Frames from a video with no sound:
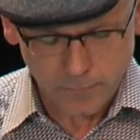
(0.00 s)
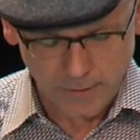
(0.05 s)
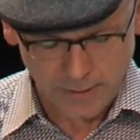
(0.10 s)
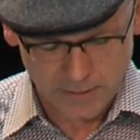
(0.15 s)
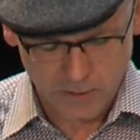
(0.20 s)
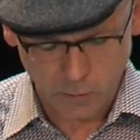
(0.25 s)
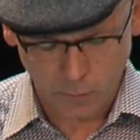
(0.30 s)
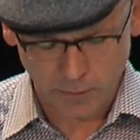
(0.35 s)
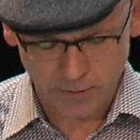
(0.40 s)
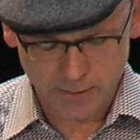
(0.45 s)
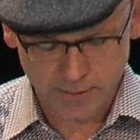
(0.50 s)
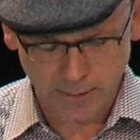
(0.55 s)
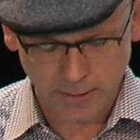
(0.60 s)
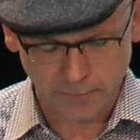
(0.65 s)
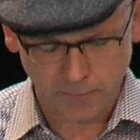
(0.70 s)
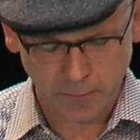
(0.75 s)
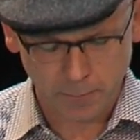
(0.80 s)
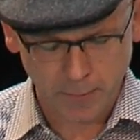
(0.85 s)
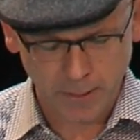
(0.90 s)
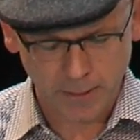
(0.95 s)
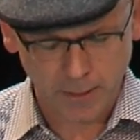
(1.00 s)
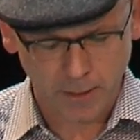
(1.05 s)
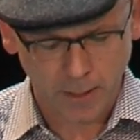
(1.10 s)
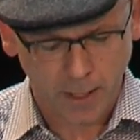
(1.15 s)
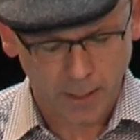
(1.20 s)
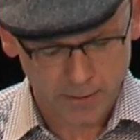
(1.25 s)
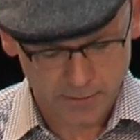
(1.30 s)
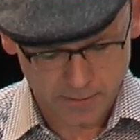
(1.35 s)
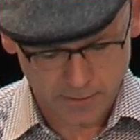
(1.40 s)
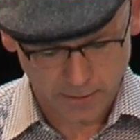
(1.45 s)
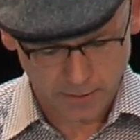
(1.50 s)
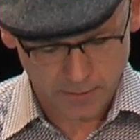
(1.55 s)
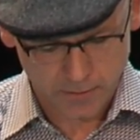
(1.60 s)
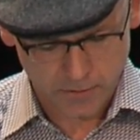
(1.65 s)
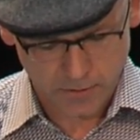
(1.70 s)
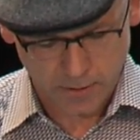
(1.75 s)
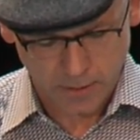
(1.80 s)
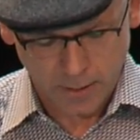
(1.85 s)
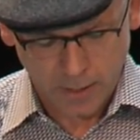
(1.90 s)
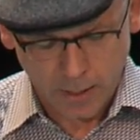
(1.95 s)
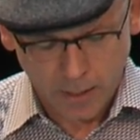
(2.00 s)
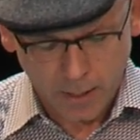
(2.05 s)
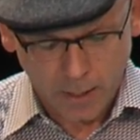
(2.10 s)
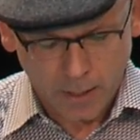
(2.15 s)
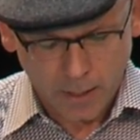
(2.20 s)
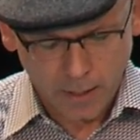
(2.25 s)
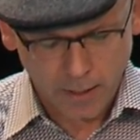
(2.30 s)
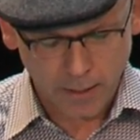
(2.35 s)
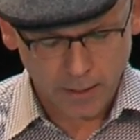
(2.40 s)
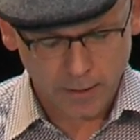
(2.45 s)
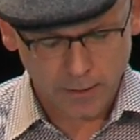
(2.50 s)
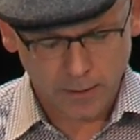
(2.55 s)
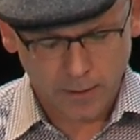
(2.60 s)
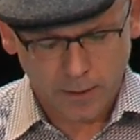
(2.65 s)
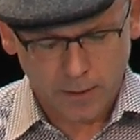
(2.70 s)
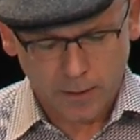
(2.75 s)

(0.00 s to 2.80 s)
So instead, we mechanize this. And